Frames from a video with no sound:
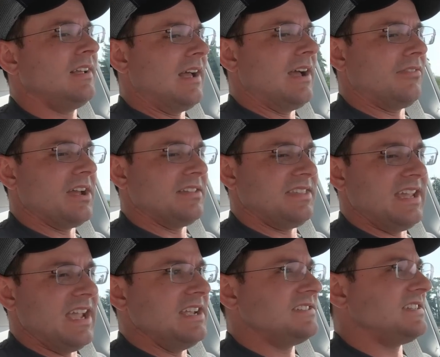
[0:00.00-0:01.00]
I've got the
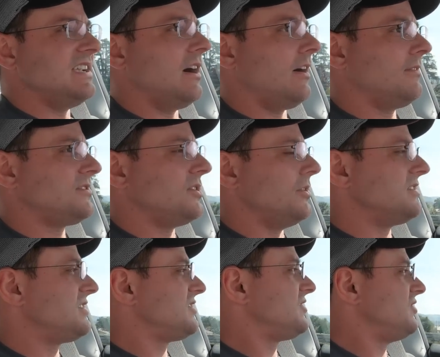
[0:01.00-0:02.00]
AC off, so
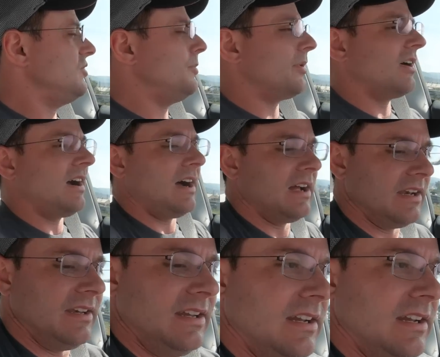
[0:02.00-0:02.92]
it's super hot in